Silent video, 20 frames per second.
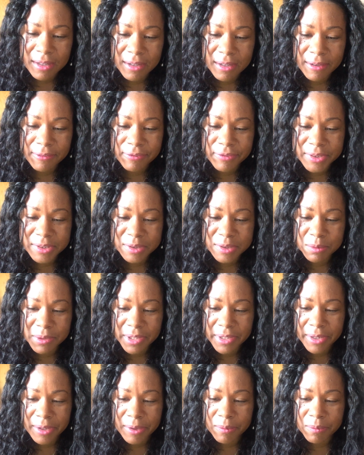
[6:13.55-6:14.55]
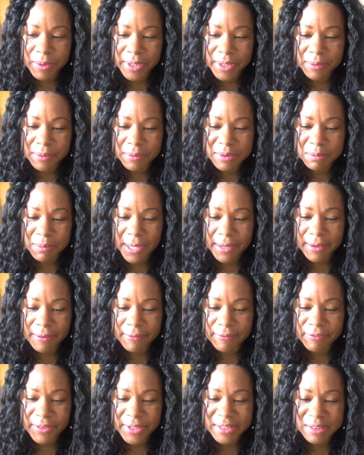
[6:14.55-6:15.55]
friends with her when he was back on
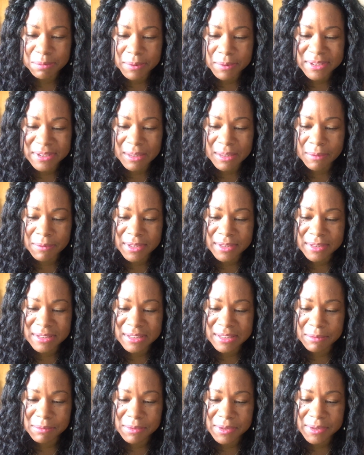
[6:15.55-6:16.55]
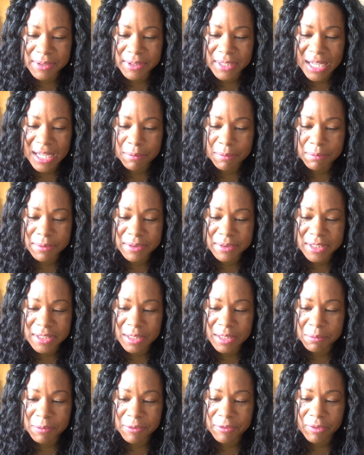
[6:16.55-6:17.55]
Facebook. Something similar happened to
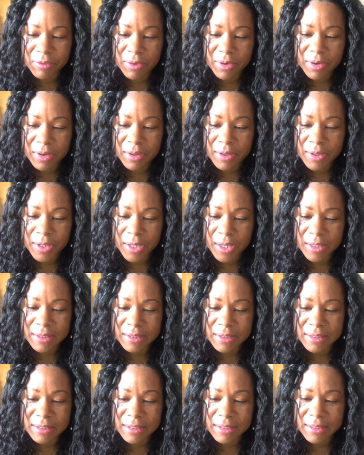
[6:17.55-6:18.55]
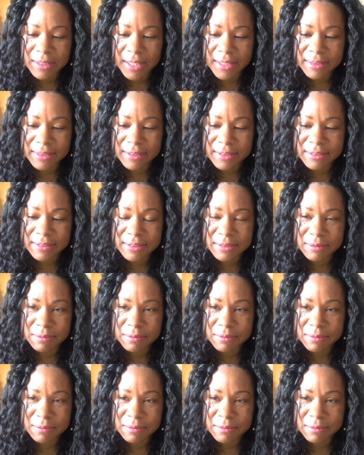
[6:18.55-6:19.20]
him before, like this.